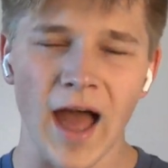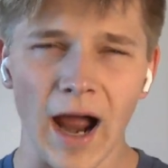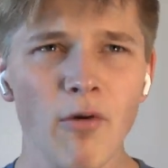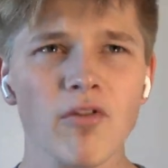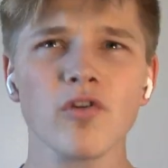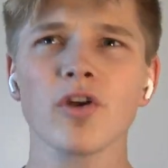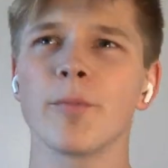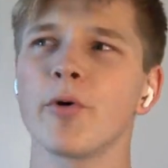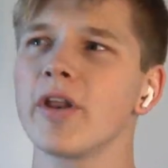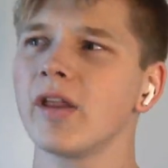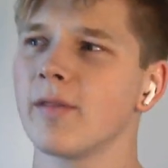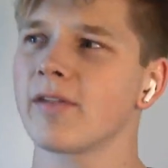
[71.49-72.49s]
I would sort of
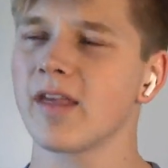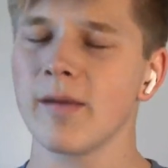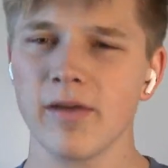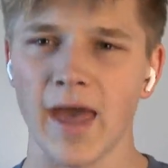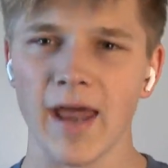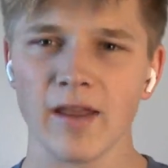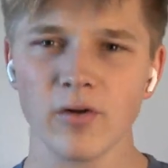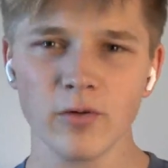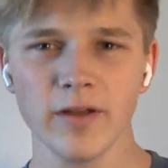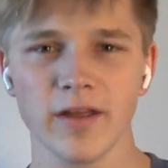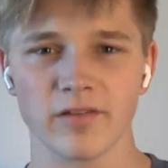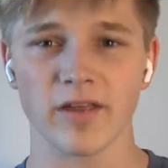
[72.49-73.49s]
put it in the same
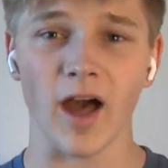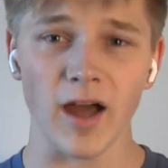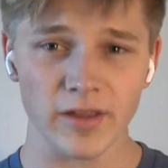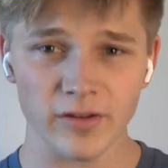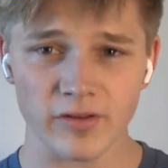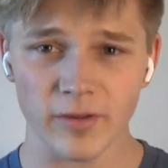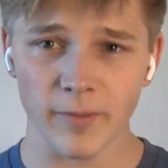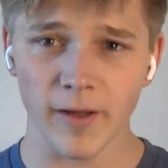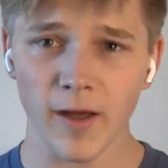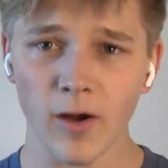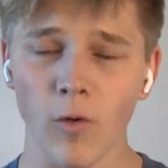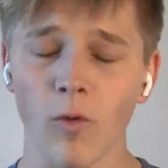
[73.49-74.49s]
category as
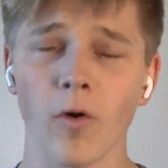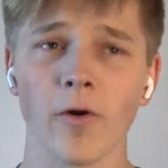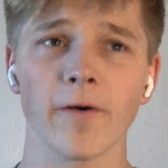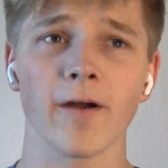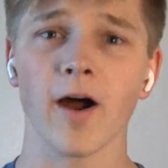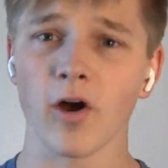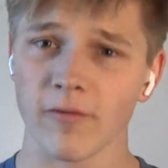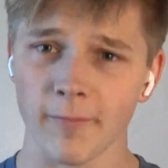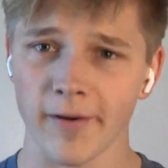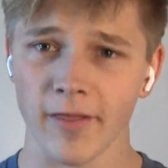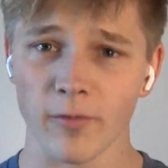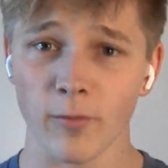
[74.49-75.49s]
Kaguya-sama or Uncle
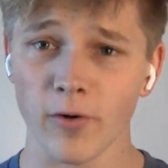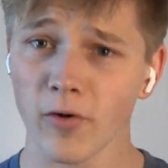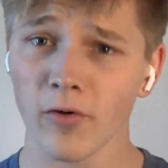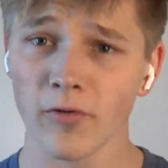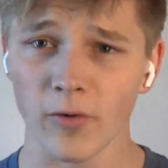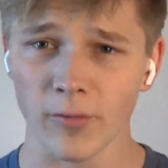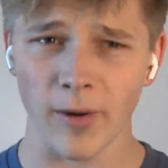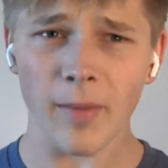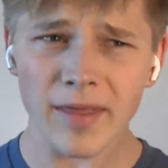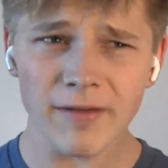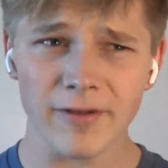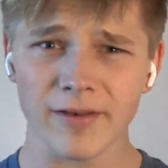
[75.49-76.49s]
from Another World, or
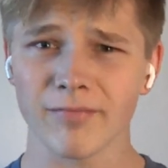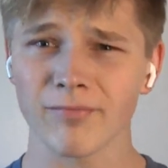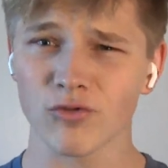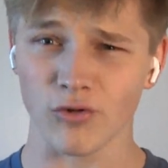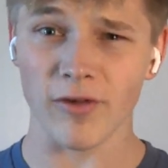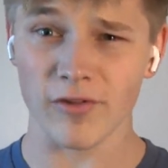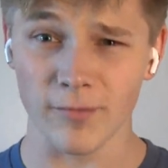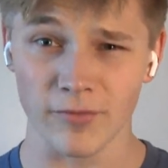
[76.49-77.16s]
probably even Dress Up